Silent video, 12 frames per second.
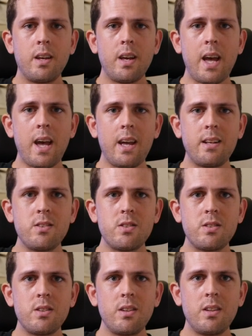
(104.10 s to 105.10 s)
And
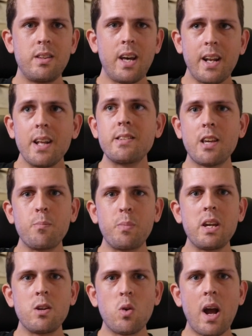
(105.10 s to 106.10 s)
that ends up
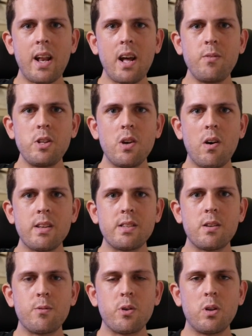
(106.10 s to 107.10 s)
being great
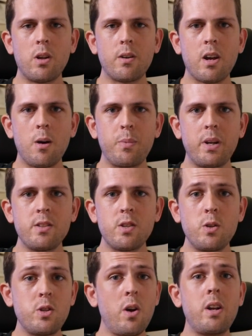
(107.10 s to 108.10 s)
advertising for a lot of companies
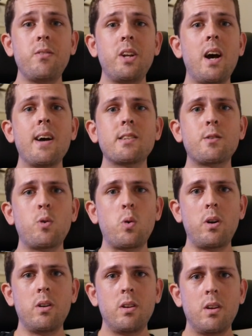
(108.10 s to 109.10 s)
who don't even ask
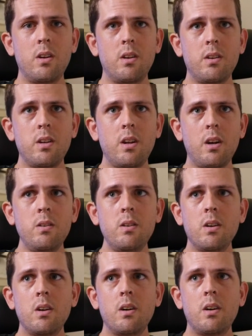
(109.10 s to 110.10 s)
for it.
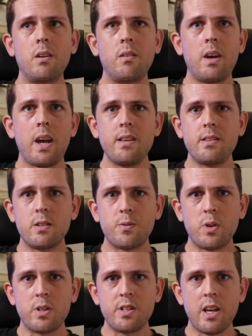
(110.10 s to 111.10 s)
Asus,
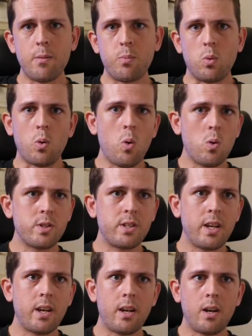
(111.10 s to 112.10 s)
for example,
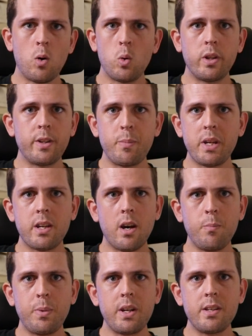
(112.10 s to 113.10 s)
Corsair, all of the big
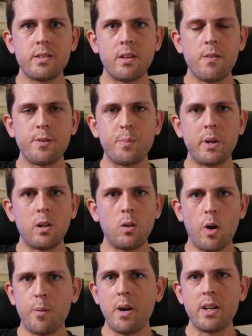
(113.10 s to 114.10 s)
companies that I've spent a
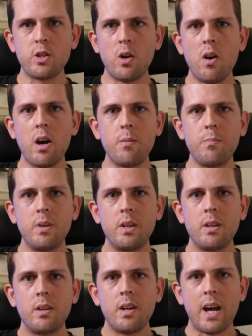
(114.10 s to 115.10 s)
lot of my time
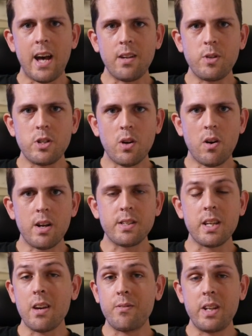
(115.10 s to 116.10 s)

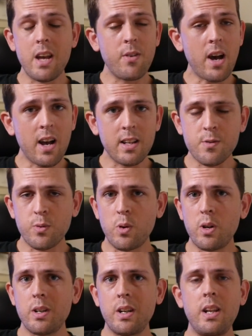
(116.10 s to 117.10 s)
advertising have never asked for
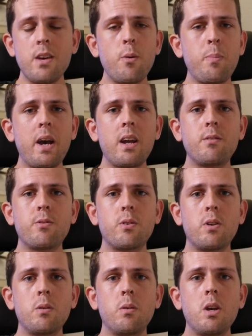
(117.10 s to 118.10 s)
it, never paid
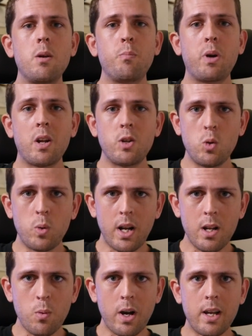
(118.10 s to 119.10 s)
for it, but I do it
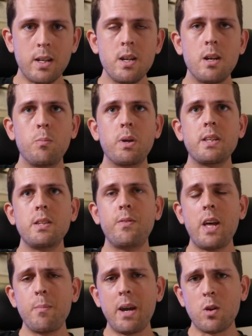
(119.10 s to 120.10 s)
anyway, because if
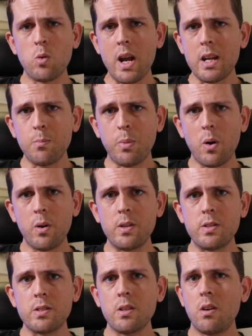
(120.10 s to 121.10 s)
they make great
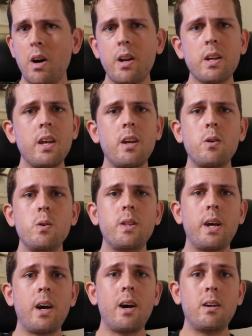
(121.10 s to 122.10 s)
components, don't care who
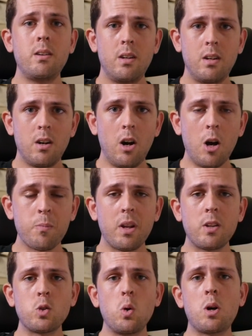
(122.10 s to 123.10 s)
they are, I'm
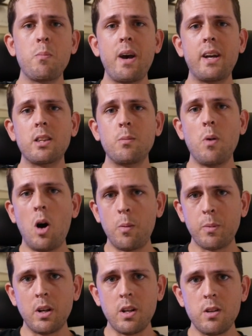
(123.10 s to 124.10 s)
going to talk about them,
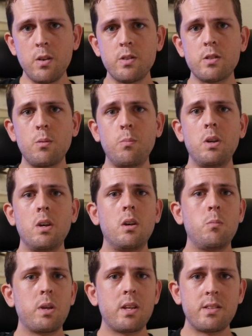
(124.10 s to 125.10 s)
I'm going to use them,
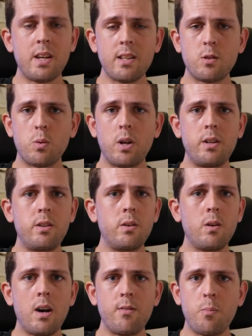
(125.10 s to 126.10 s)
because that's what I
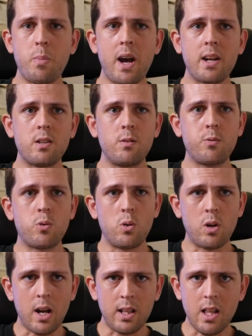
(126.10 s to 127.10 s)
do. I have a passion
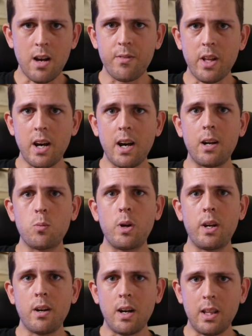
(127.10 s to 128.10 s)
for it, I love the
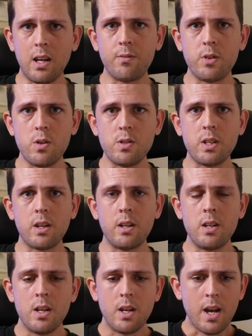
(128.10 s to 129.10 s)
hardware, I love using
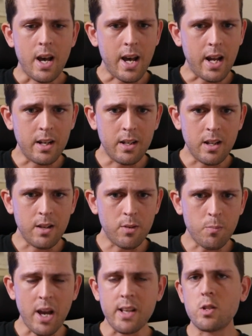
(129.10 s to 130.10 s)
it. And if
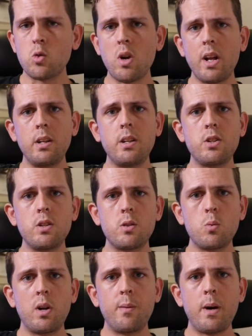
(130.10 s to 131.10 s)
it makes a great addition to
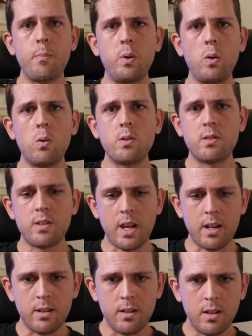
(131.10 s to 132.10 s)
one of my builds,
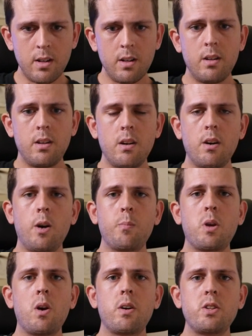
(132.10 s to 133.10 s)
then I'm
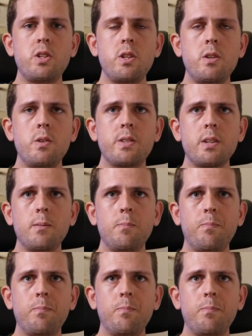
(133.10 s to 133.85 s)
going to use it.